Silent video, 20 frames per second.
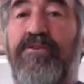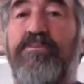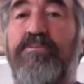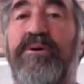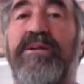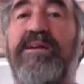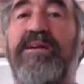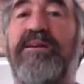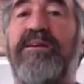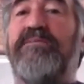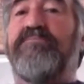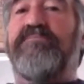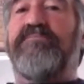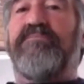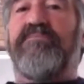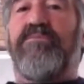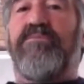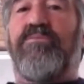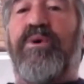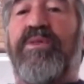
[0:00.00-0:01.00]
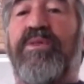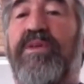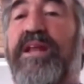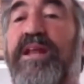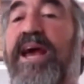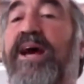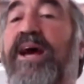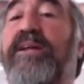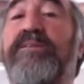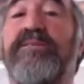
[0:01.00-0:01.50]
everybody with
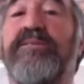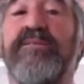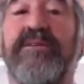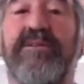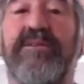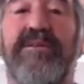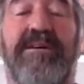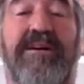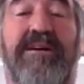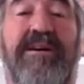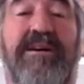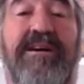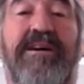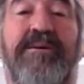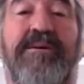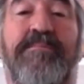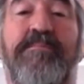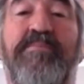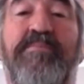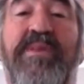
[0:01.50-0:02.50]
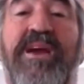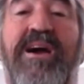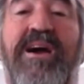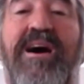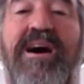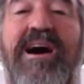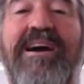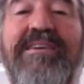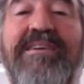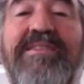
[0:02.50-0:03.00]
an ad.
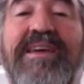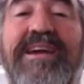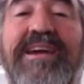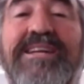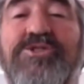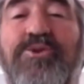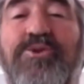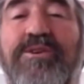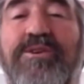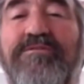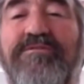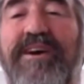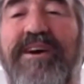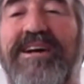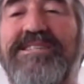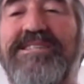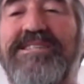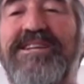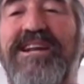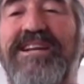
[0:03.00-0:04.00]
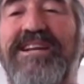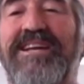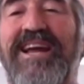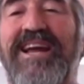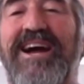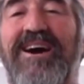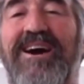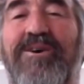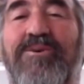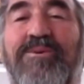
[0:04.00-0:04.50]
I think it's sort of fascinating
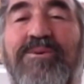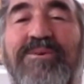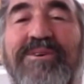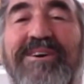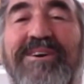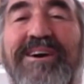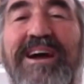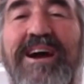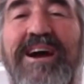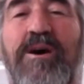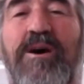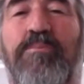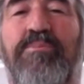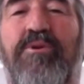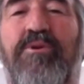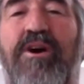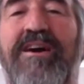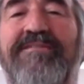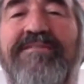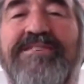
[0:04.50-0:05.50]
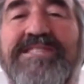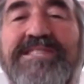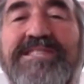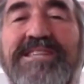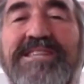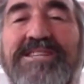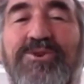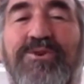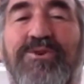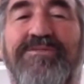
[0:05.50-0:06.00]
how
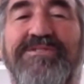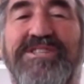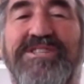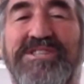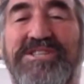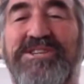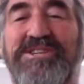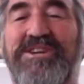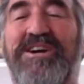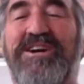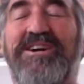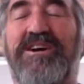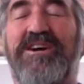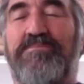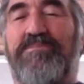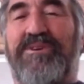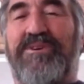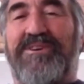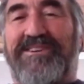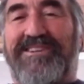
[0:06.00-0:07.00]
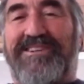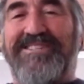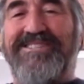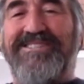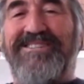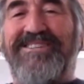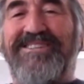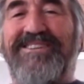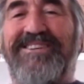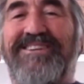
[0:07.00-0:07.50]
privacy is sort of snuck up on
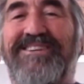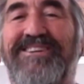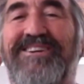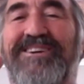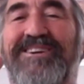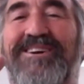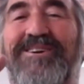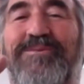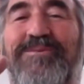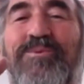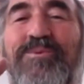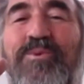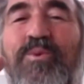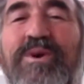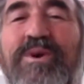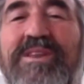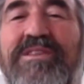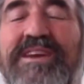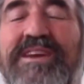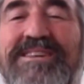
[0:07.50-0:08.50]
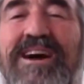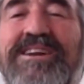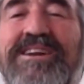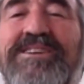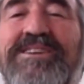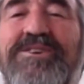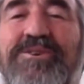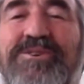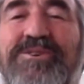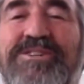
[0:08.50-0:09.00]
us. One of the things
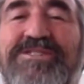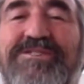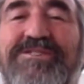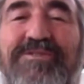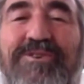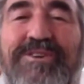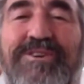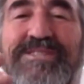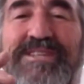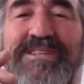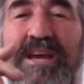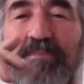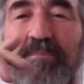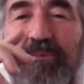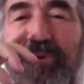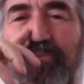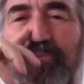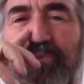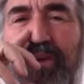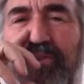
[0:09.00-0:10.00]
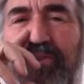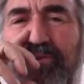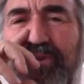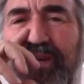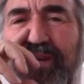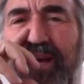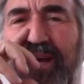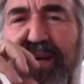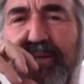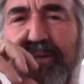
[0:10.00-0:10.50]
I noticed, for example, the other
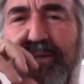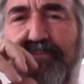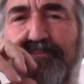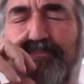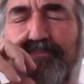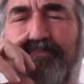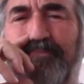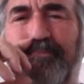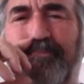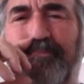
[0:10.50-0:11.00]
day,